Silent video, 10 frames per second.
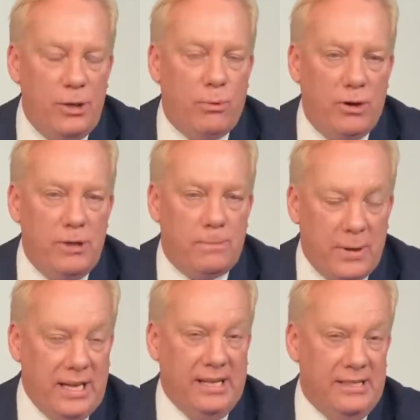what you
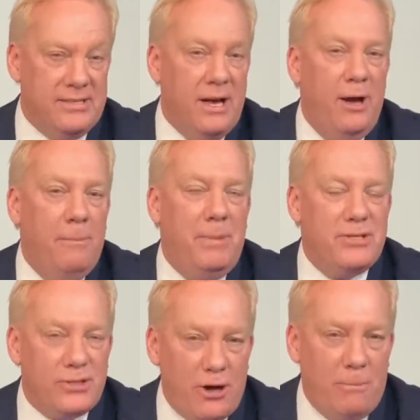please, but
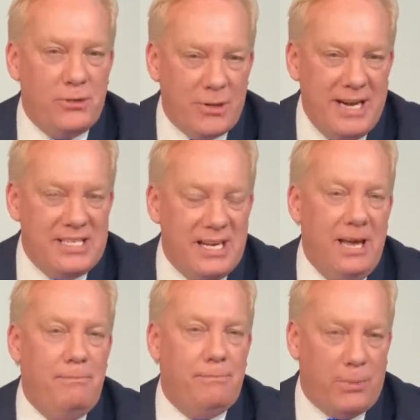stop trying to
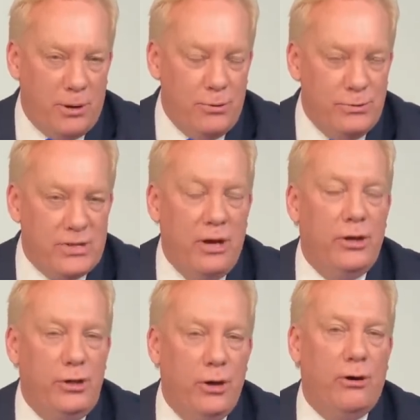impose
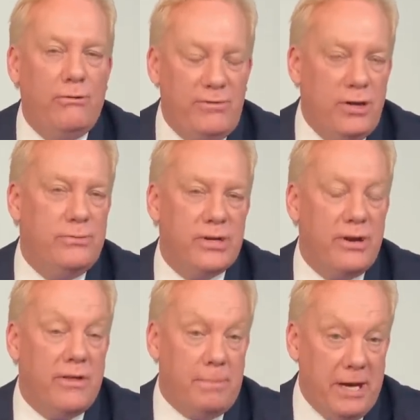your views on
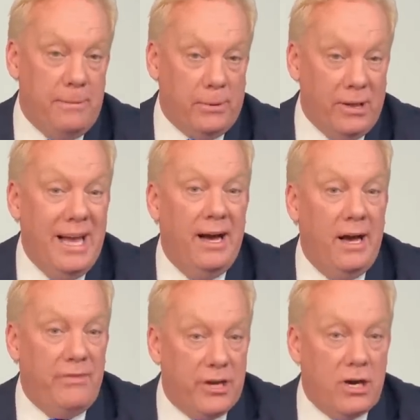other people
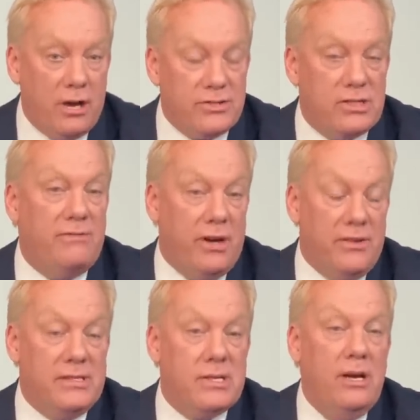at the cost of others